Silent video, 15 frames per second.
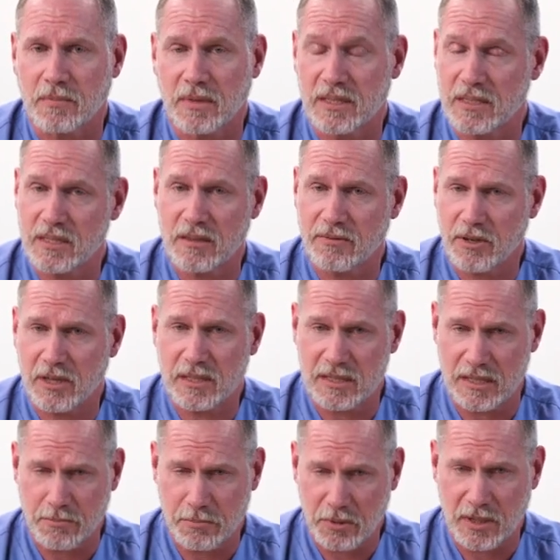This is a very
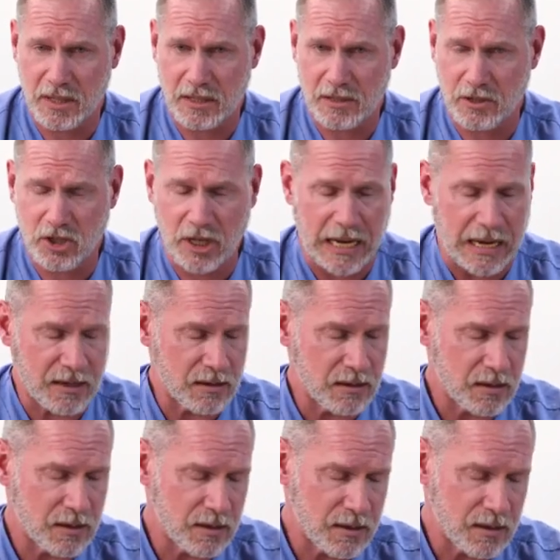simple thing to check.
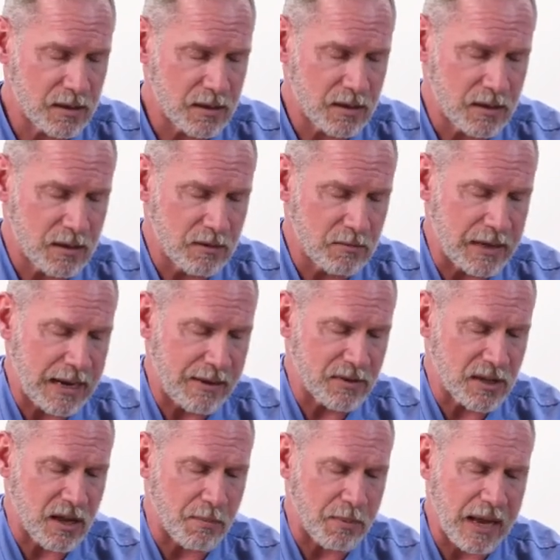We
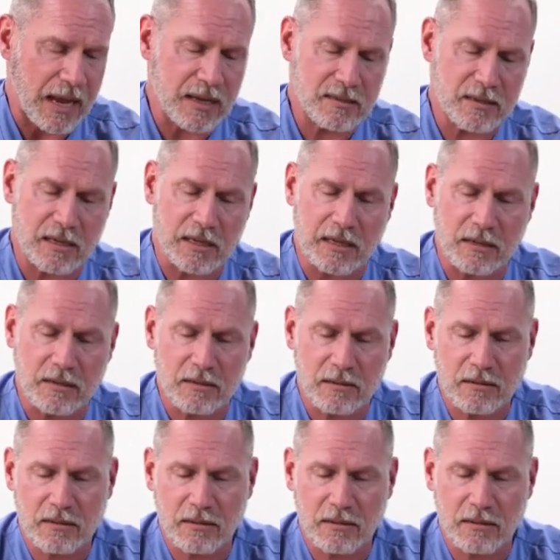have the capacity